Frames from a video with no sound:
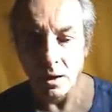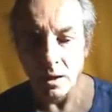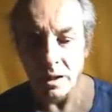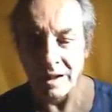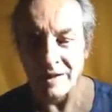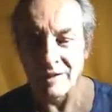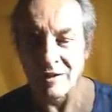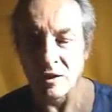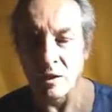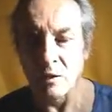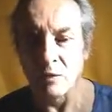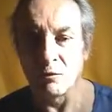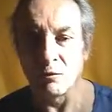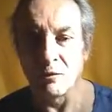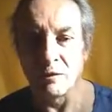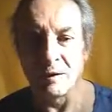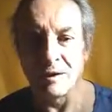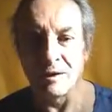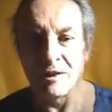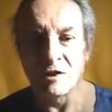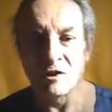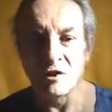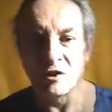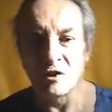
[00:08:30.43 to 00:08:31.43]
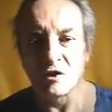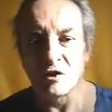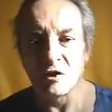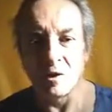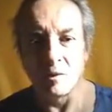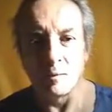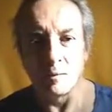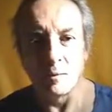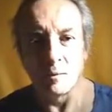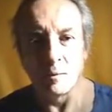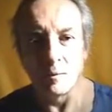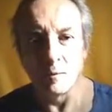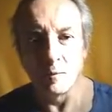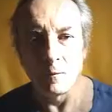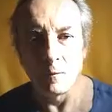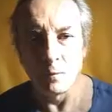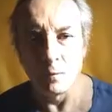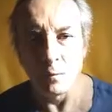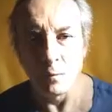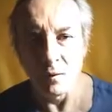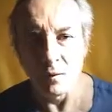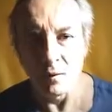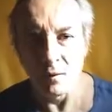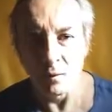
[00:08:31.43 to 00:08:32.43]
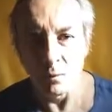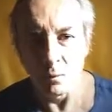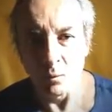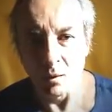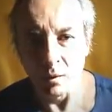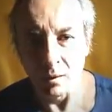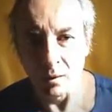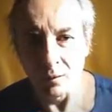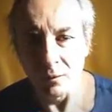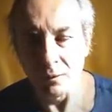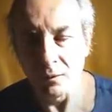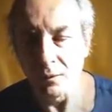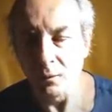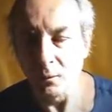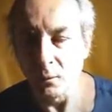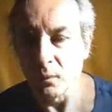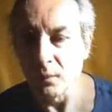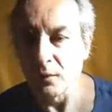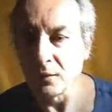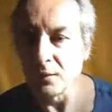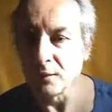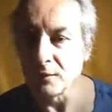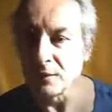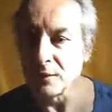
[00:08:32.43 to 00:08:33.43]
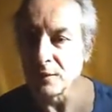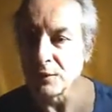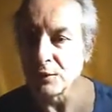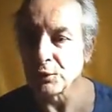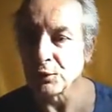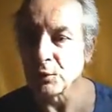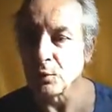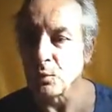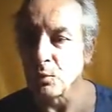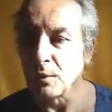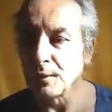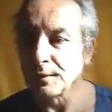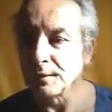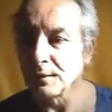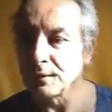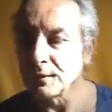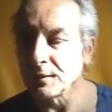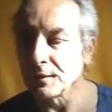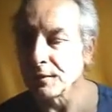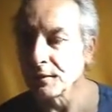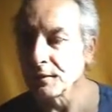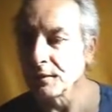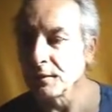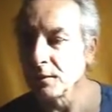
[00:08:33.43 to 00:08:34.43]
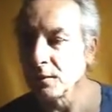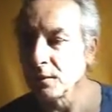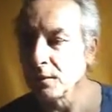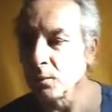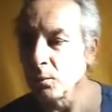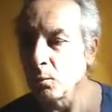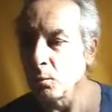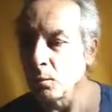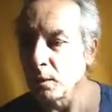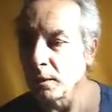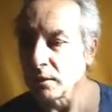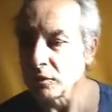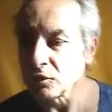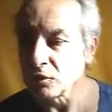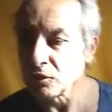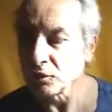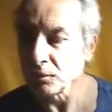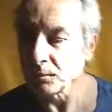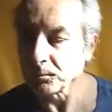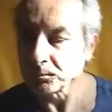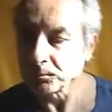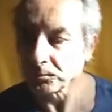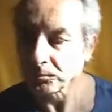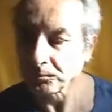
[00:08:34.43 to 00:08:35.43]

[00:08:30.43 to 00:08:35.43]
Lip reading: It's a relationship with the world, with the visual world, which